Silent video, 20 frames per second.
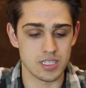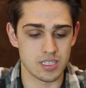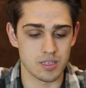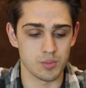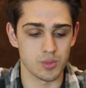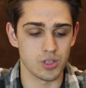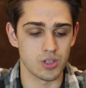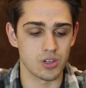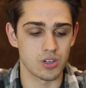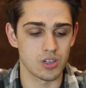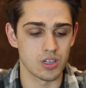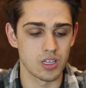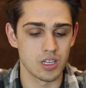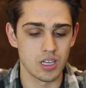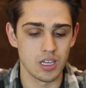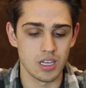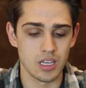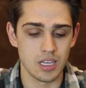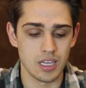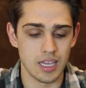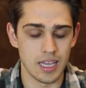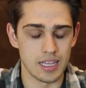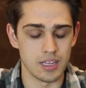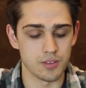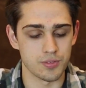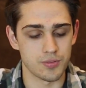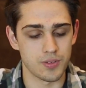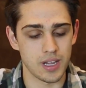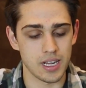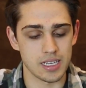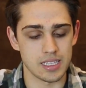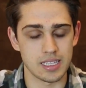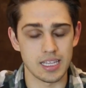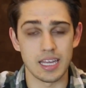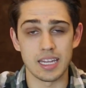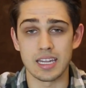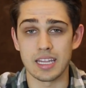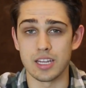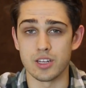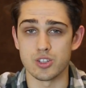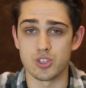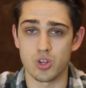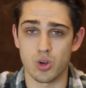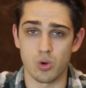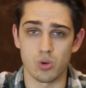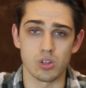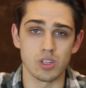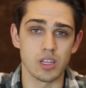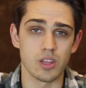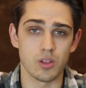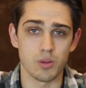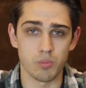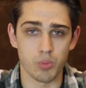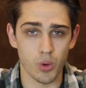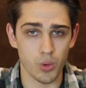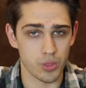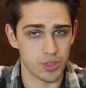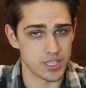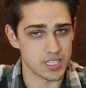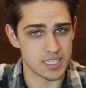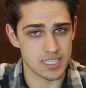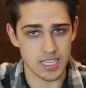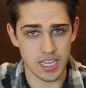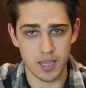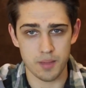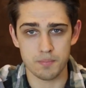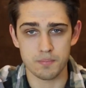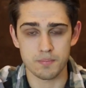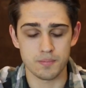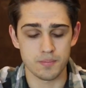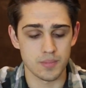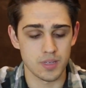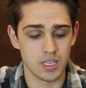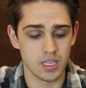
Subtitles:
similar in the fact that internally they're both the same,